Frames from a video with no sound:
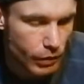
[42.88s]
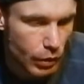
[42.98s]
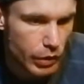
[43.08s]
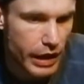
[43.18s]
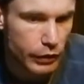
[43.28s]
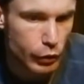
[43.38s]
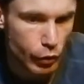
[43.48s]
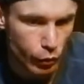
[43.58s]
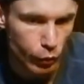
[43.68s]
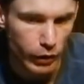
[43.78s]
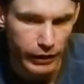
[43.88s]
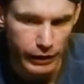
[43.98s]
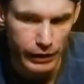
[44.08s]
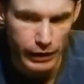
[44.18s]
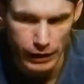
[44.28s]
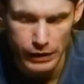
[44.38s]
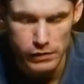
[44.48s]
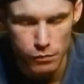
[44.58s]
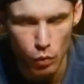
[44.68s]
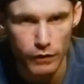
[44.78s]
or that cooling, it
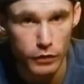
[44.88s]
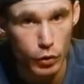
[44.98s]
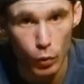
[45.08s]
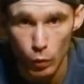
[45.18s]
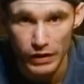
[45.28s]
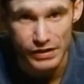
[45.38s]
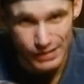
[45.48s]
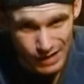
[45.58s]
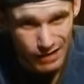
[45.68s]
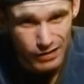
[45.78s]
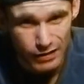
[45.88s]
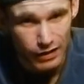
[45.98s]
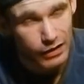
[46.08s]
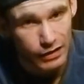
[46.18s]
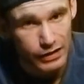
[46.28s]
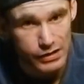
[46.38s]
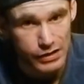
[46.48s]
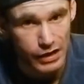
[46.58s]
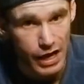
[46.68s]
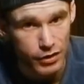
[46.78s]
is more of a cooling scent than it
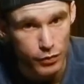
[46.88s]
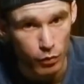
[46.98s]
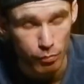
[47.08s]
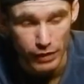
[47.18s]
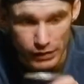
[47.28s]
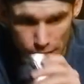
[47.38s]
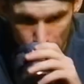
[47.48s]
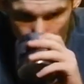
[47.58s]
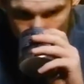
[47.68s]
is an actual mint.